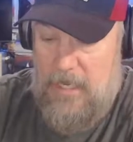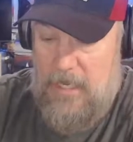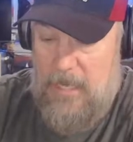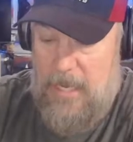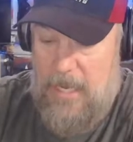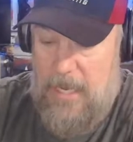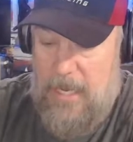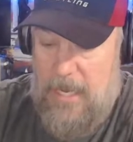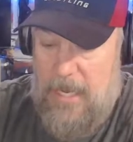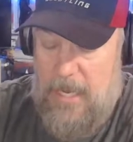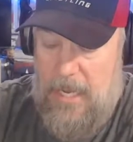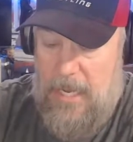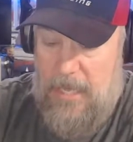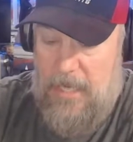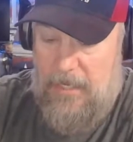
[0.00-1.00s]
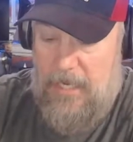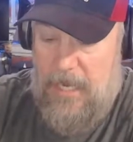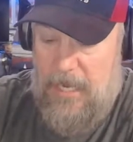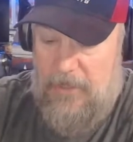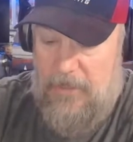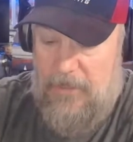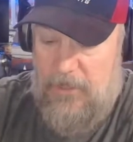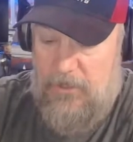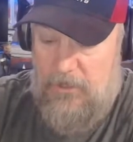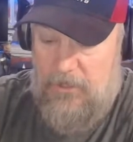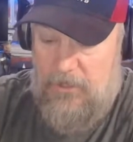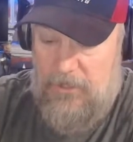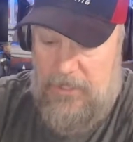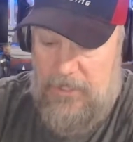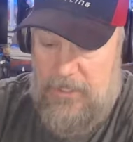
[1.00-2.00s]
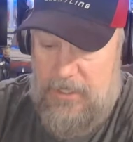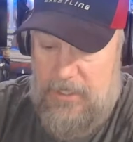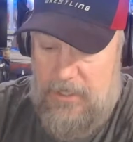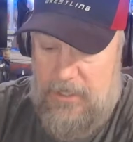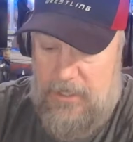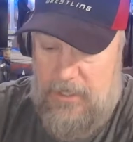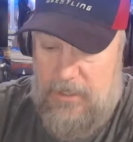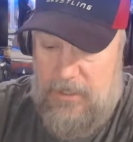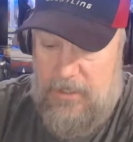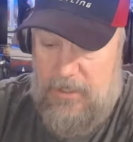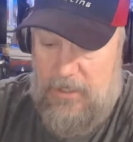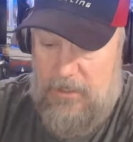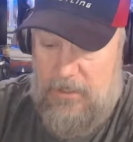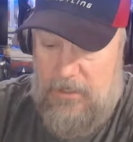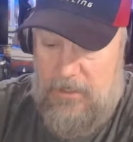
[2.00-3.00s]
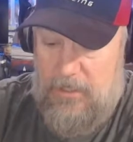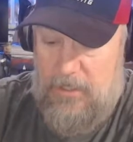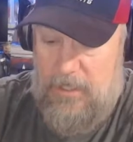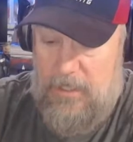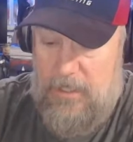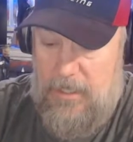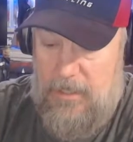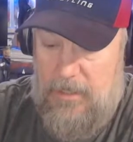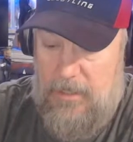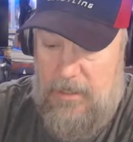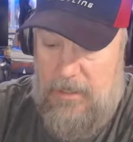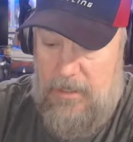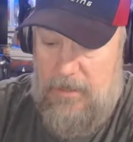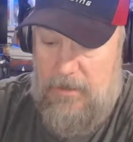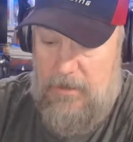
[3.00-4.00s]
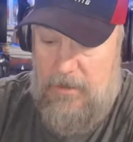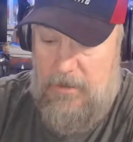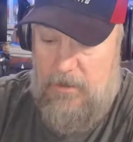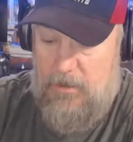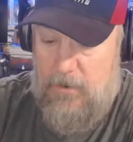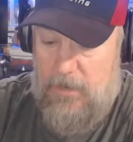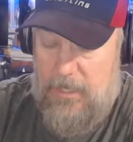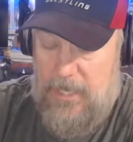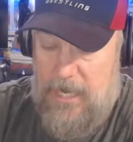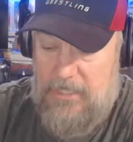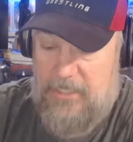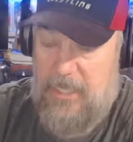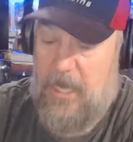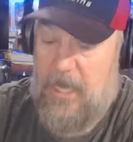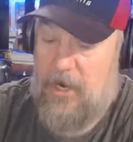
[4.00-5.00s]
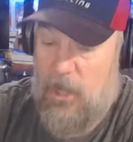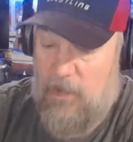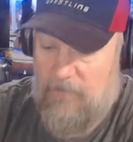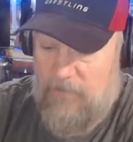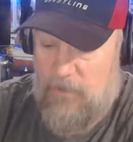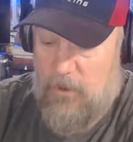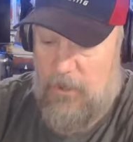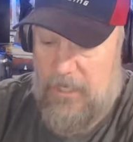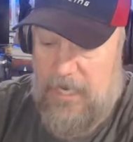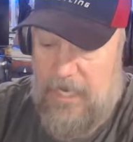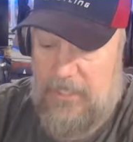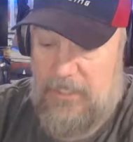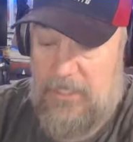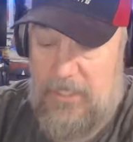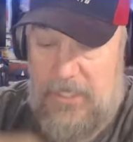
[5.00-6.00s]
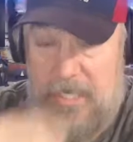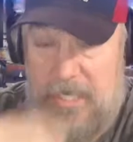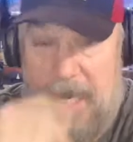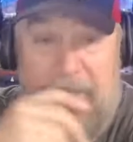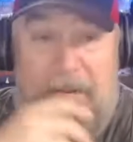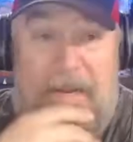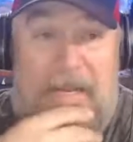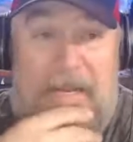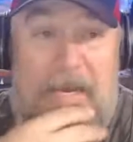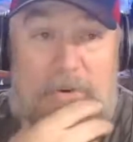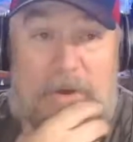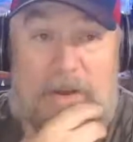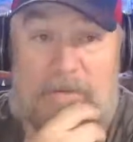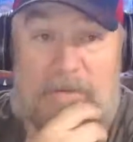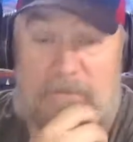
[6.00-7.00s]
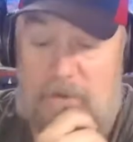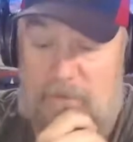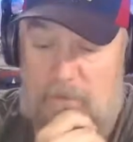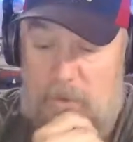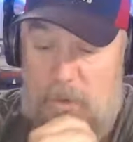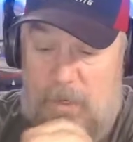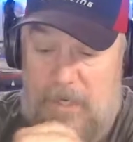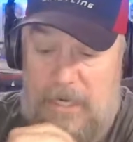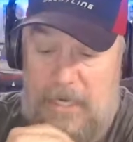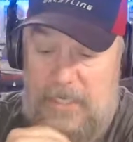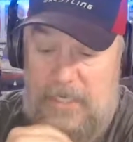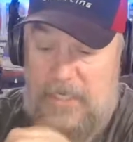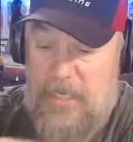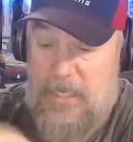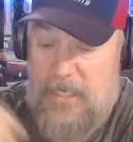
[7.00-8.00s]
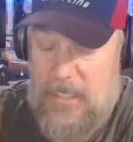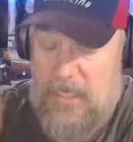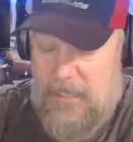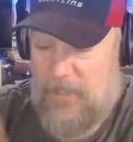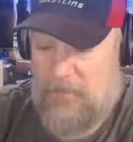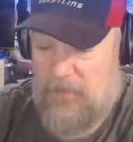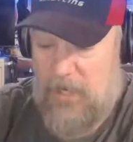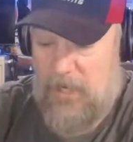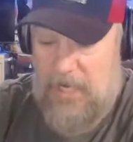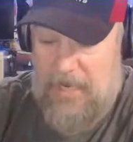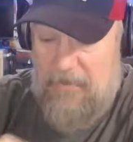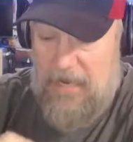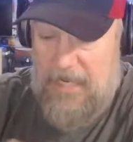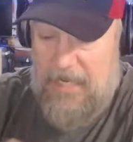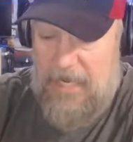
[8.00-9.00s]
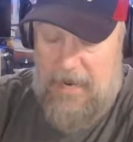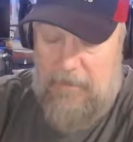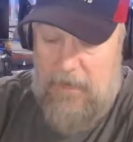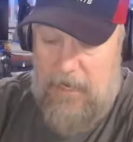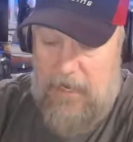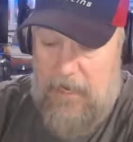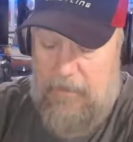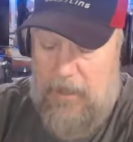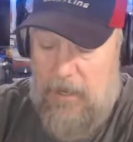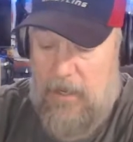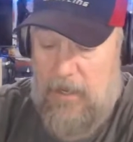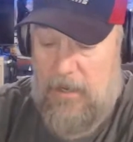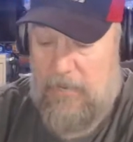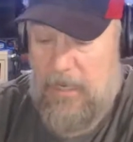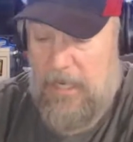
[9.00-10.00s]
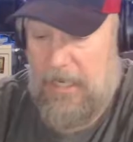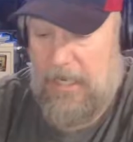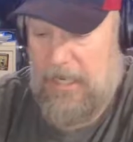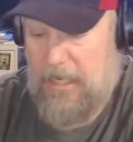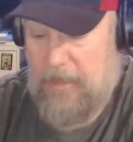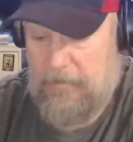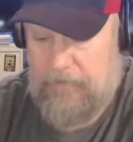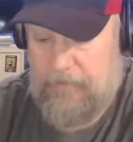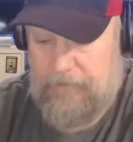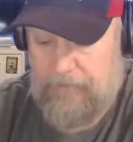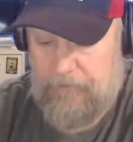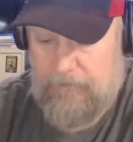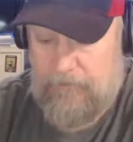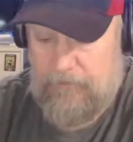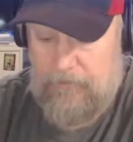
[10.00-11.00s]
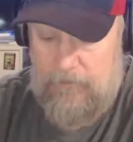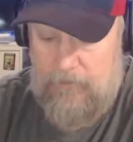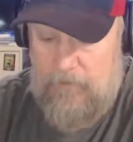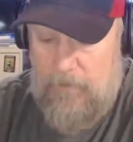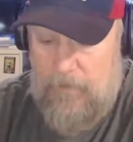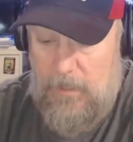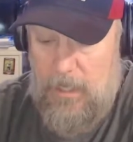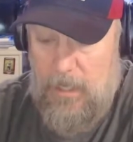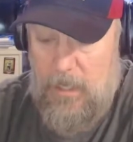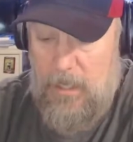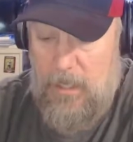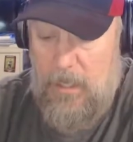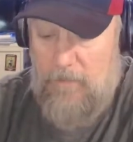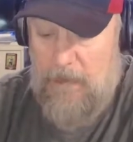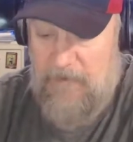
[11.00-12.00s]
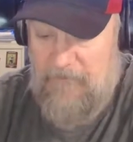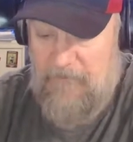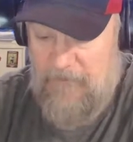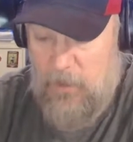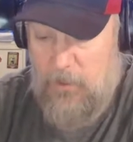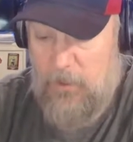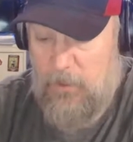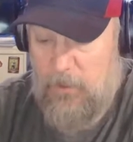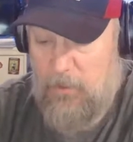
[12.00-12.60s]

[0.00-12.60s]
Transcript: And got those all organized. Not all of them organized just yet, but I got quite a few of them organized. So I'm trying to get my camera up on my my phone to